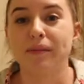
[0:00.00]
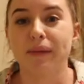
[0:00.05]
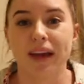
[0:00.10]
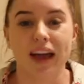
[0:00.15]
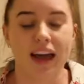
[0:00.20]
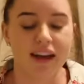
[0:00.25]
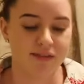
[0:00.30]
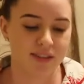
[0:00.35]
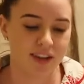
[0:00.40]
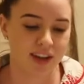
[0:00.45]
up my
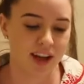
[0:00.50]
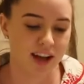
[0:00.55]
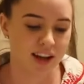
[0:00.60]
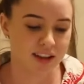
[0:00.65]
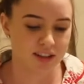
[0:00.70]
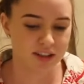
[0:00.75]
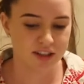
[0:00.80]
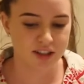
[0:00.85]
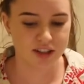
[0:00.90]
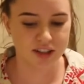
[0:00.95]
advent
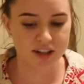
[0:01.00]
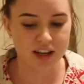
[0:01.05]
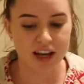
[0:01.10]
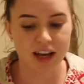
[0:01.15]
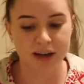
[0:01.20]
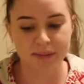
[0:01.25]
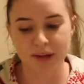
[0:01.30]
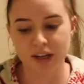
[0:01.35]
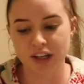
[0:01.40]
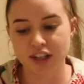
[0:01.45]
calendar.
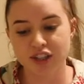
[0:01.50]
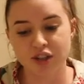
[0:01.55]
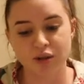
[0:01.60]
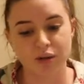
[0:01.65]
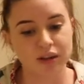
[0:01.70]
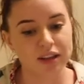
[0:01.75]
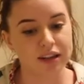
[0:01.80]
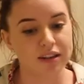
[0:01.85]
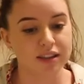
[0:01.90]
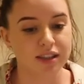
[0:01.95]
I'm gonna do it
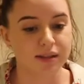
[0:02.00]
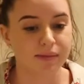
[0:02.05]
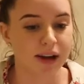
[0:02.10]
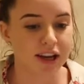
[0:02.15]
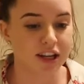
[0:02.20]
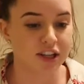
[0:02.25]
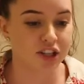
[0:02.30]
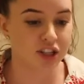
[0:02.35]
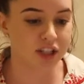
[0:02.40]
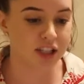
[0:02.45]
without
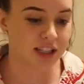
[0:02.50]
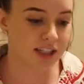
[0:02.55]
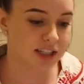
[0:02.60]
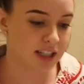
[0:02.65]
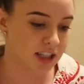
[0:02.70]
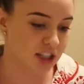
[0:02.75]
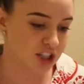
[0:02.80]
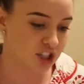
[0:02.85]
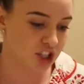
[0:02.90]
Sebastian, he's at